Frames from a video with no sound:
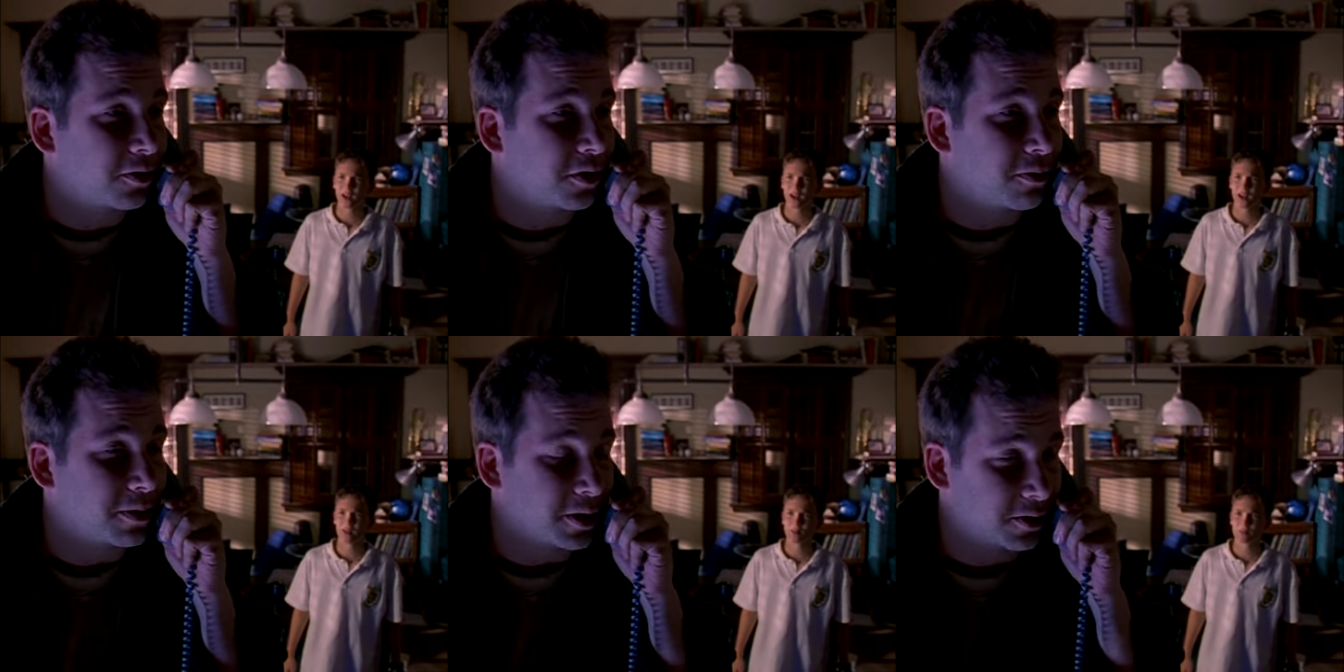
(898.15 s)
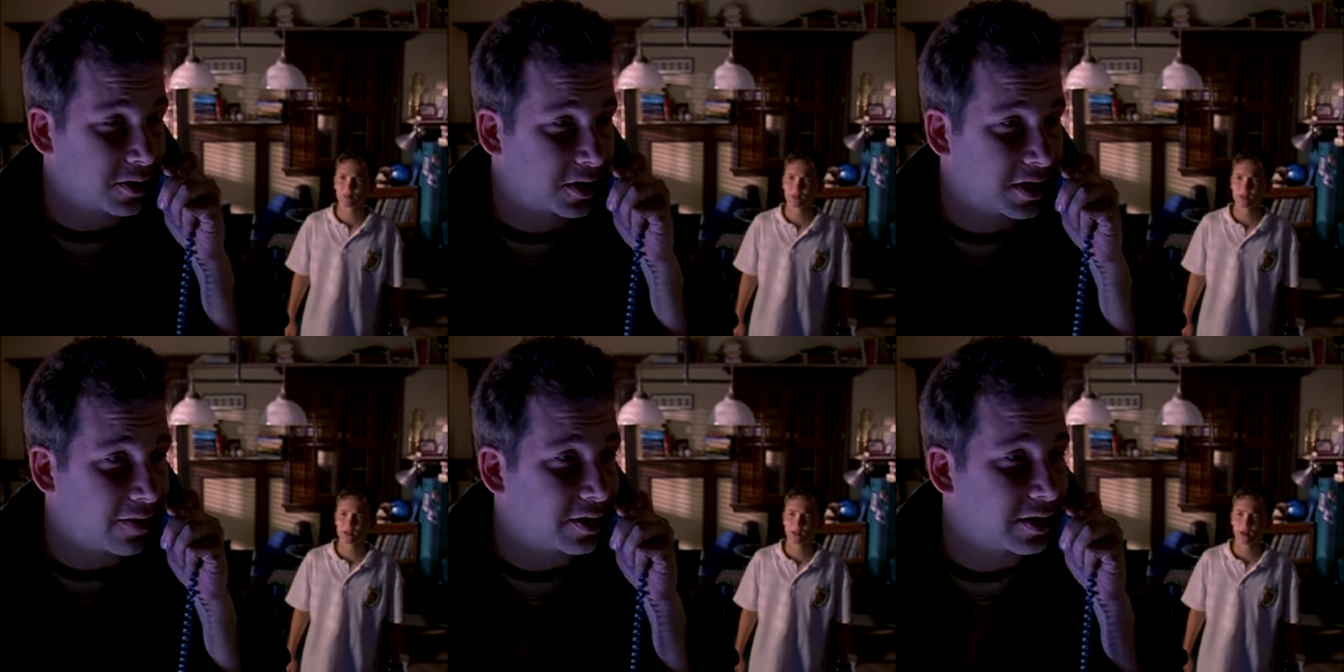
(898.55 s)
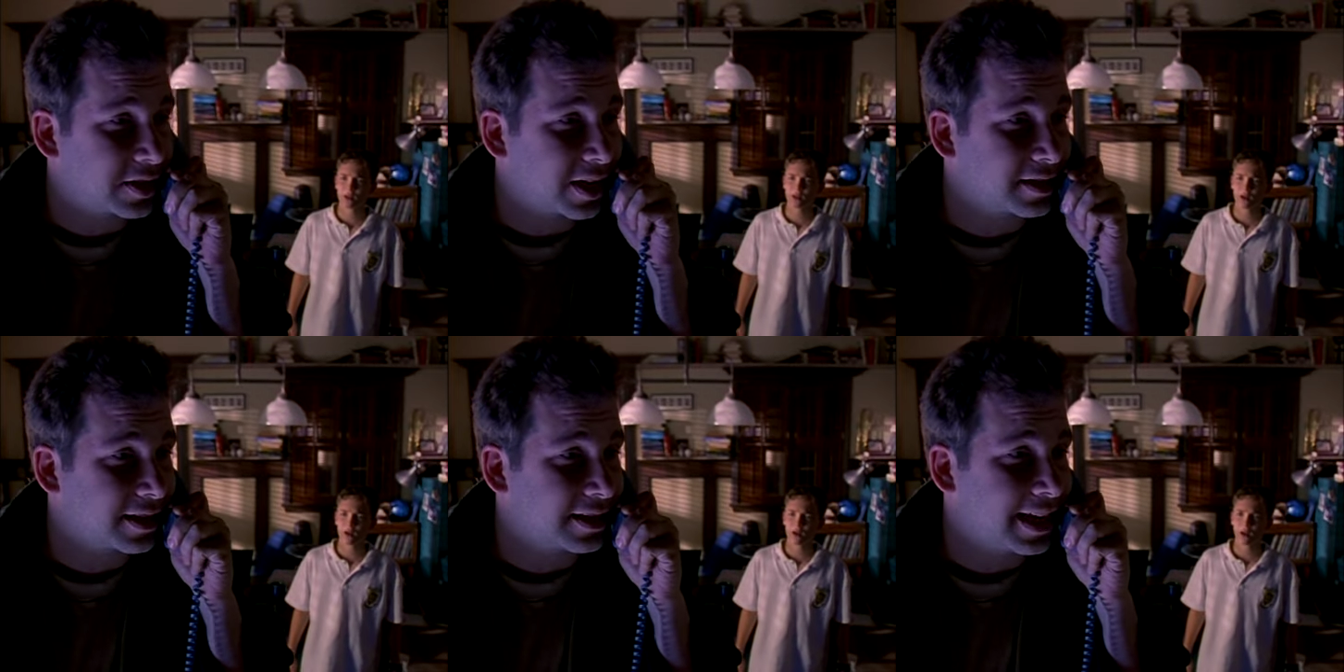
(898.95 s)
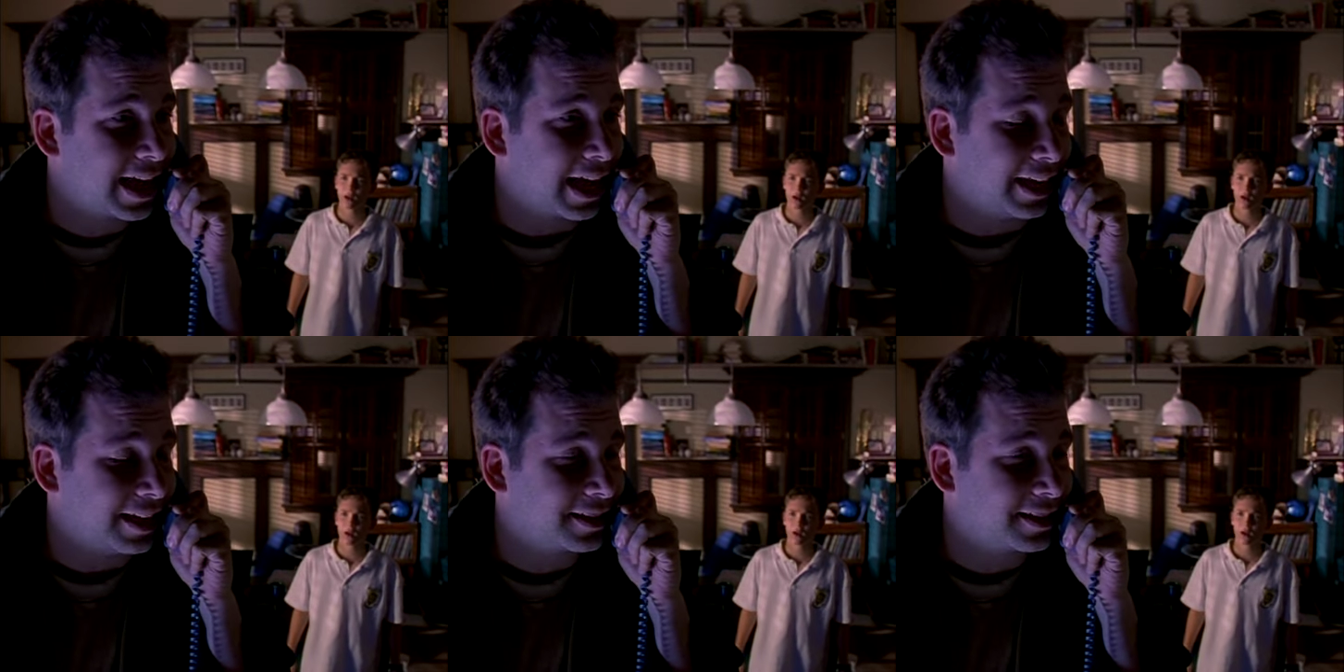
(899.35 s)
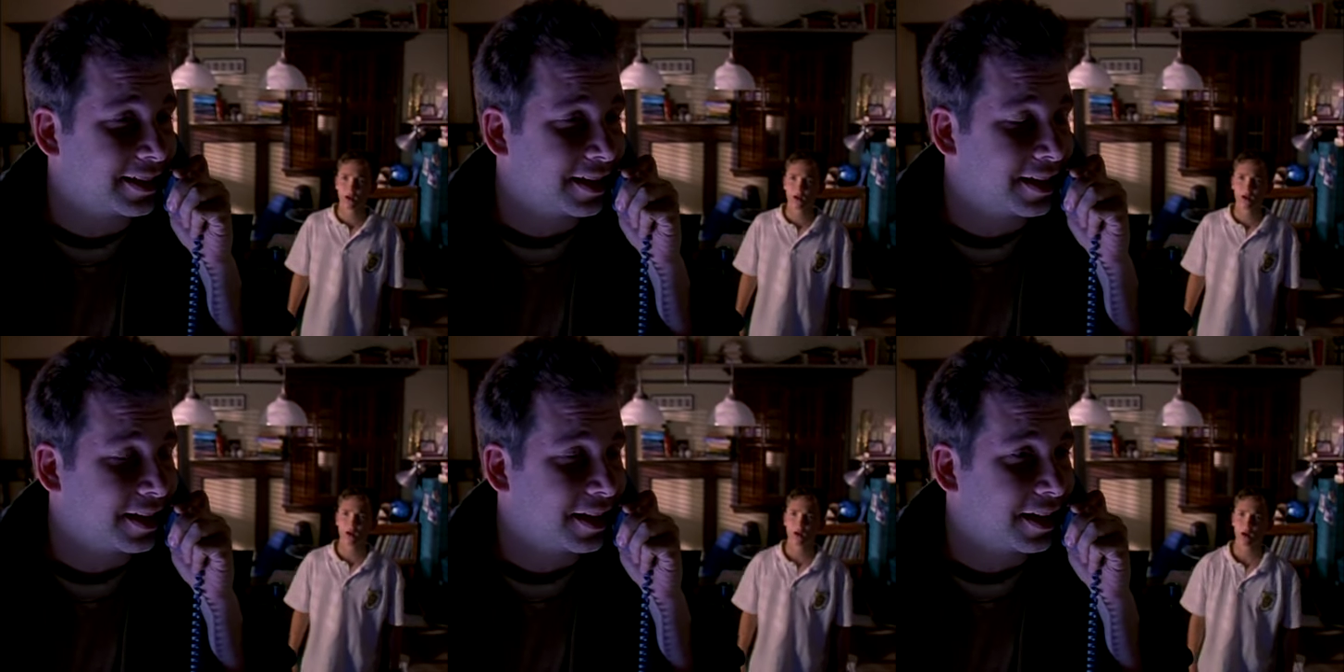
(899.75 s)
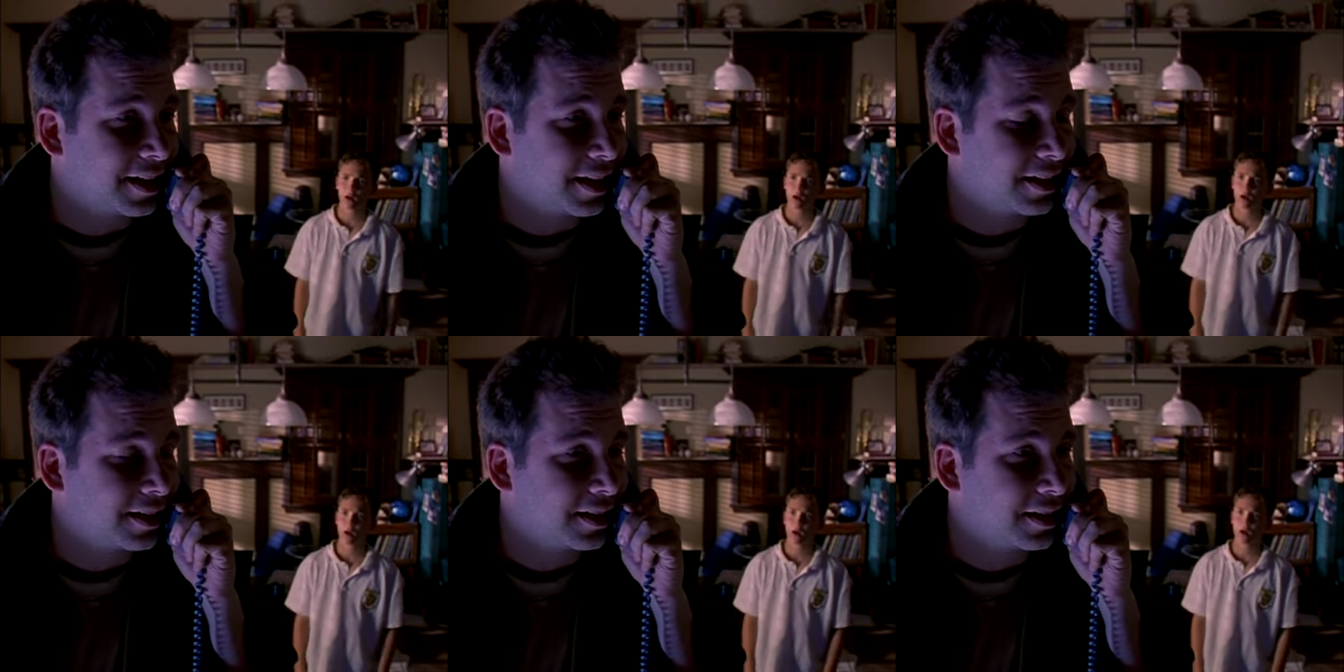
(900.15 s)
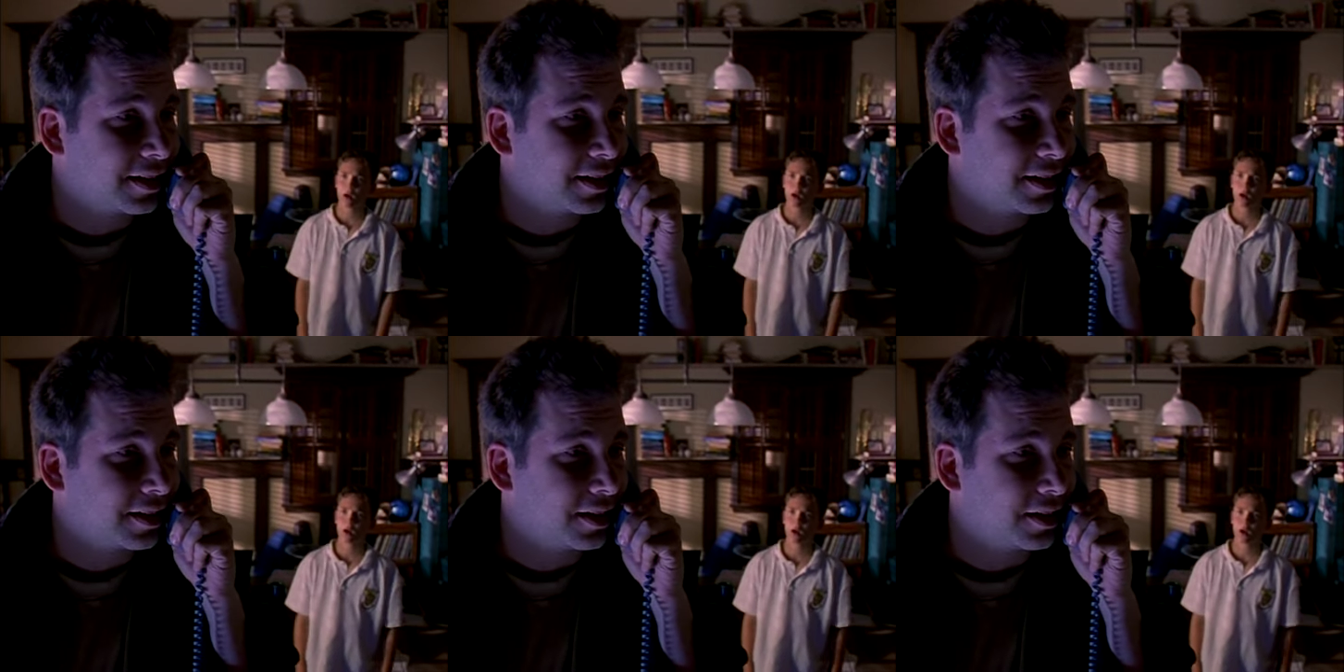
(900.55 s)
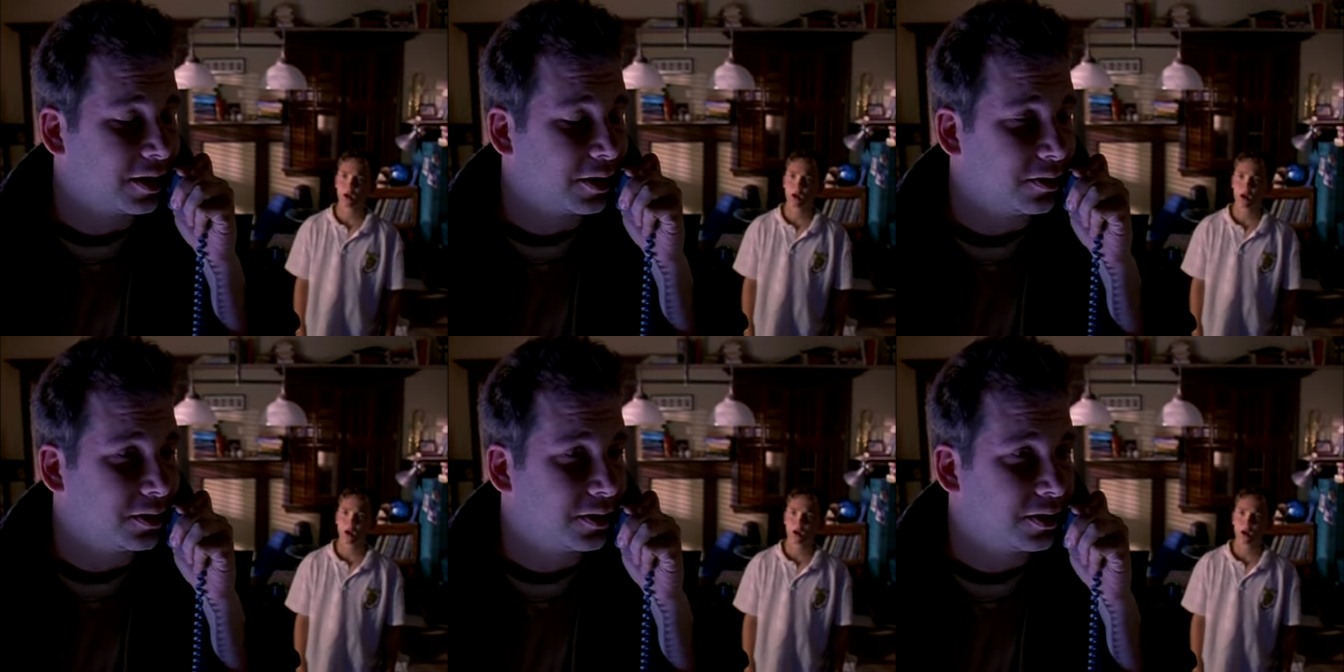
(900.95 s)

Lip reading: mere 7 cents a day. Hello?